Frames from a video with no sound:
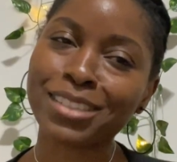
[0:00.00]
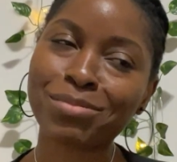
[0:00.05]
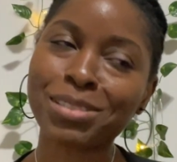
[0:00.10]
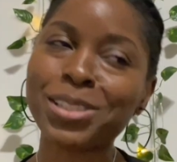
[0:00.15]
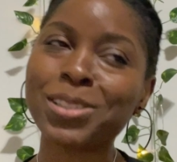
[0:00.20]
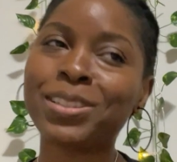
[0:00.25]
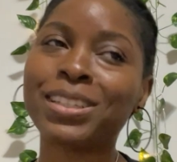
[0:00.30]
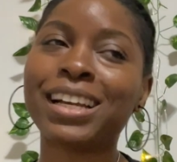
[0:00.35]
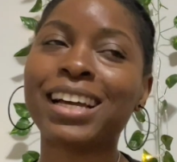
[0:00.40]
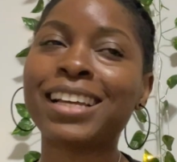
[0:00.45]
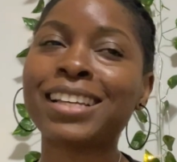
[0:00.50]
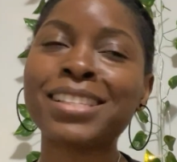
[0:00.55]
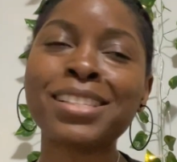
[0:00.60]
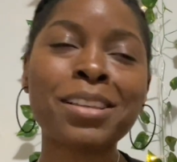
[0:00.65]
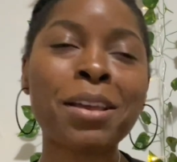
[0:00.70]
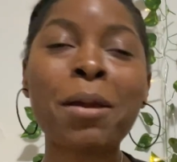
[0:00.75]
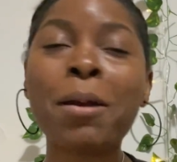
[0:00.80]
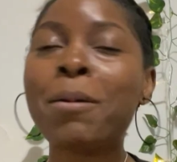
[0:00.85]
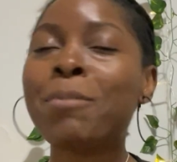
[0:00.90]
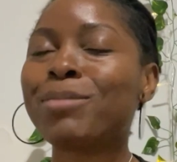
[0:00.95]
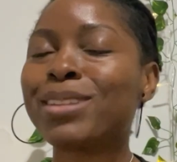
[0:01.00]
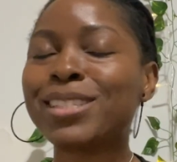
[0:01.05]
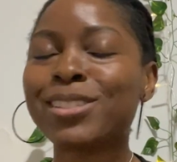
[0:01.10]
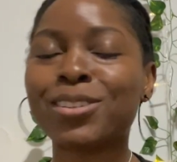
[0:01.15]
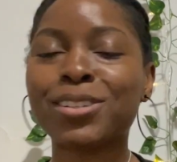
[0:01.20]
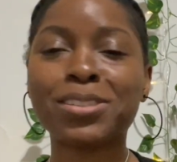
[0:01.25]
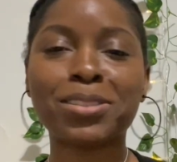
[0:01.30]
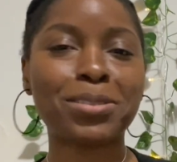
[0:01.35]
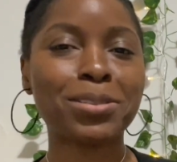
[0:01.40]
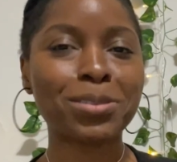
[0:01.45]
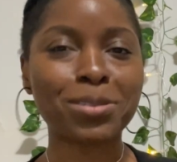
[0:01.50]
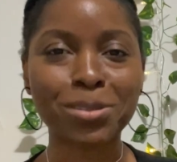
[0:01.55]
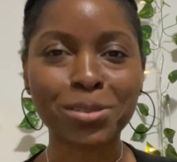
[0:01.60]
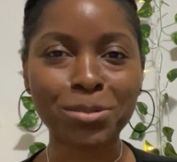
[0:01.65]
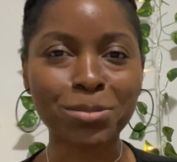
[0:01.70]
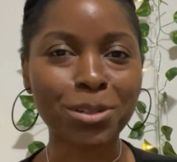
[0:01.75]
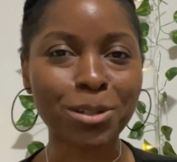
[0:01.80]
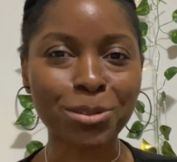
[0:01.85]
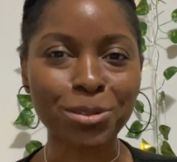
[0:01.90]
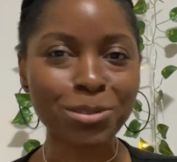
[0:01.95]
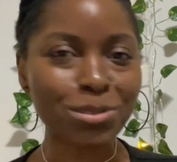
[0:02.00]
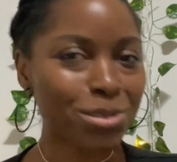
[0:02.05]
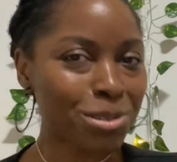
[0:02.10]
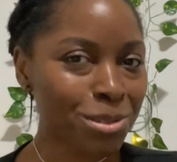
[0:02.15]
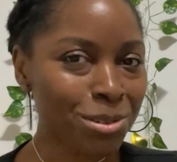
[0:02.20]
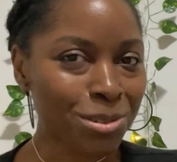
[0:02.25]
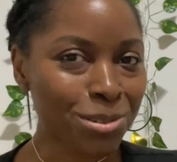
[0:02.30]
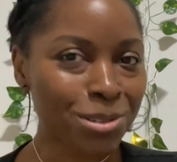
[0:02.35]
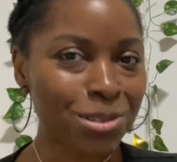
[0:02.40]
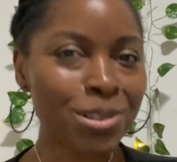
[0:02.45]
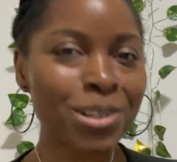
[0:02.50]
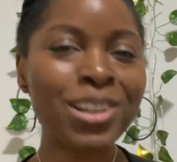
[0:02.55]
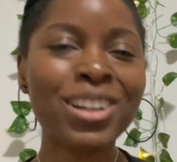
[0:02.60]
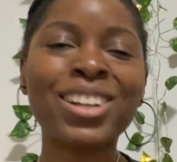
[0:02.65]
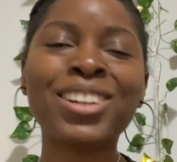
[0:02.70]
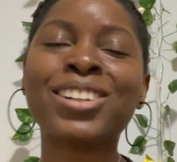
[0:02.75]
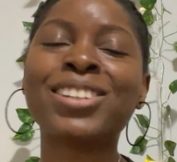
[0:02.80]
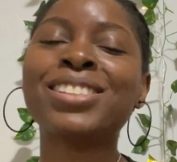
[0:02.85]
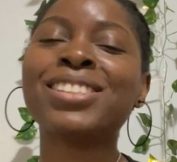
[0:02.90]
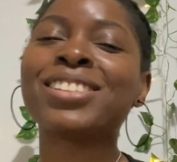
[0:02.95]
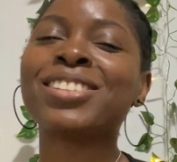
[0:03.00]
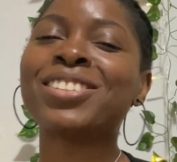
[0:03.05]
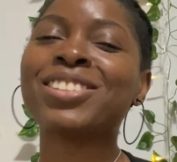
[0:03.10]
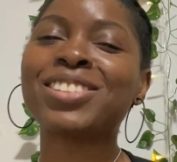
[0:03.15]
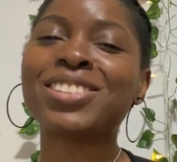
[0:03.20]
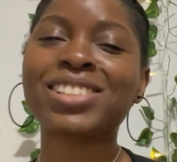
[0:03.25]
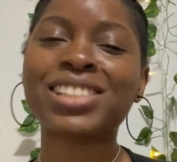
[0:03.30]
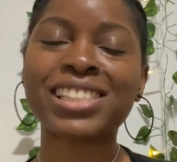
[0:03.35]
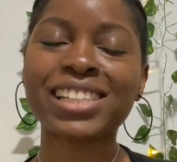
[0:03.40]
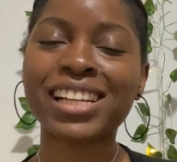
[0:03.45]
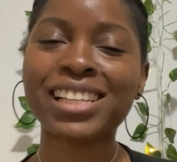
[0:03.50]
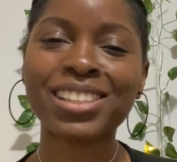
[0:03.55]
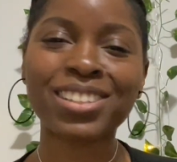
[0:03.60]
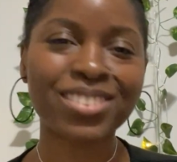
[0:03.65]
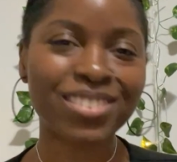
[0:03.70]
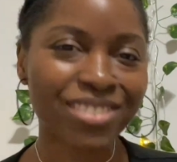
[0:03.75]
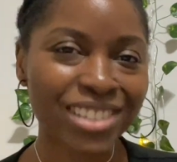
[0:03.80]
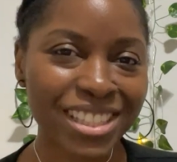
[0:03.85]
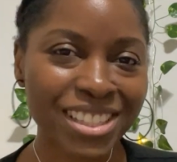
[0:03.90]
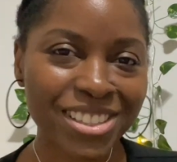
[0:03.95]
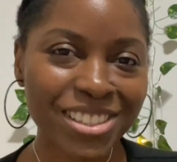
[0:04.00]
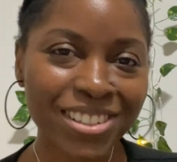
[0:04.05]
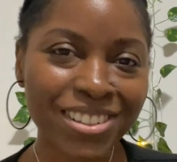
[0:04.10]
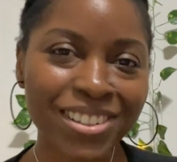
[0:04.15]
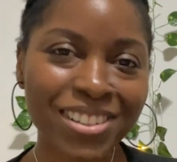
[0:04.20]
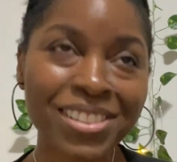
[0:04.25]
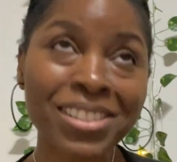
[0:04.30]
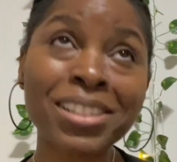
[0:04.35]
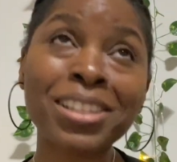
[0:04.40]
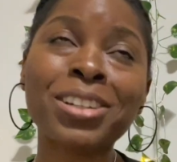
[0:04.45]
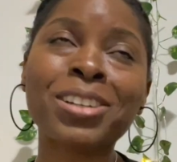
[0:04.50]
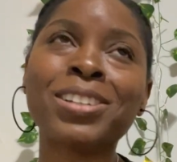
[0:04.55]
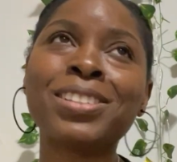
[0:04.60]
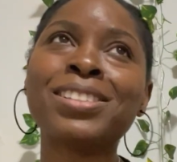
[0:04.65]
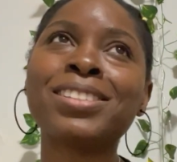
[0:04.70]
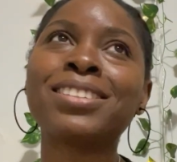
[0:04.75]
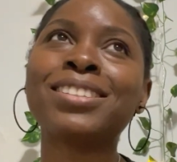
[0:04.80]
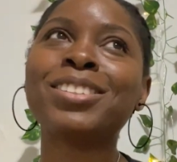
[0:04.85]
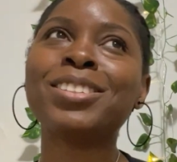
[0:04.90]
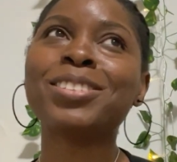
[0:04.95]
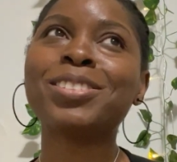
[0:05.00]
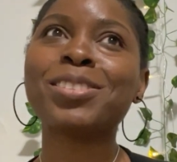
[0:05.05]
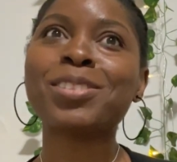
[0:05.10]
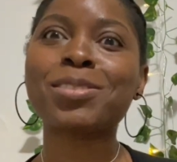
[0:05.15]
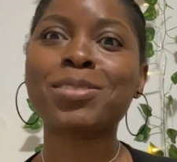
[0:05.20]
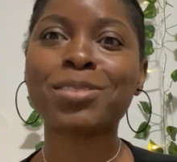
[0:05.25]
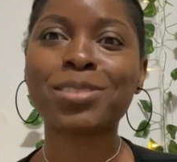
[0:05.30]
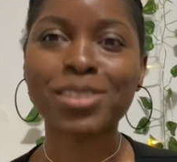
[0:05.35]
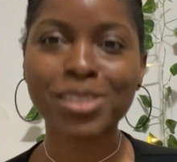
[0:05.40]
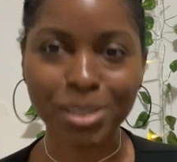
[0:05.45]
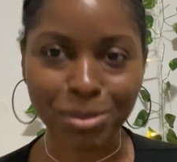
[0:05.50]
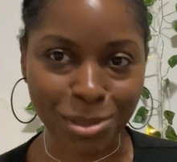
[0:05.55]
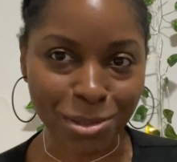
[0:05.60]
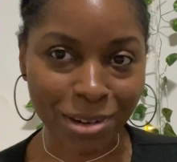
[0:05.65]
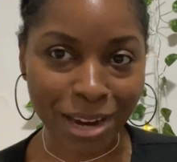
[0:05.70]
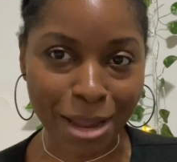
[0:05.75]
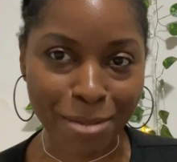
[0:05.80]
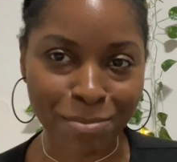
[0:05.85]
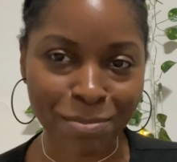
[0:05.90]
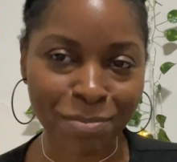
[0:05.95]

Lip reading: So guys, please continue to do what you do, continue to share the videos, continue to subscribe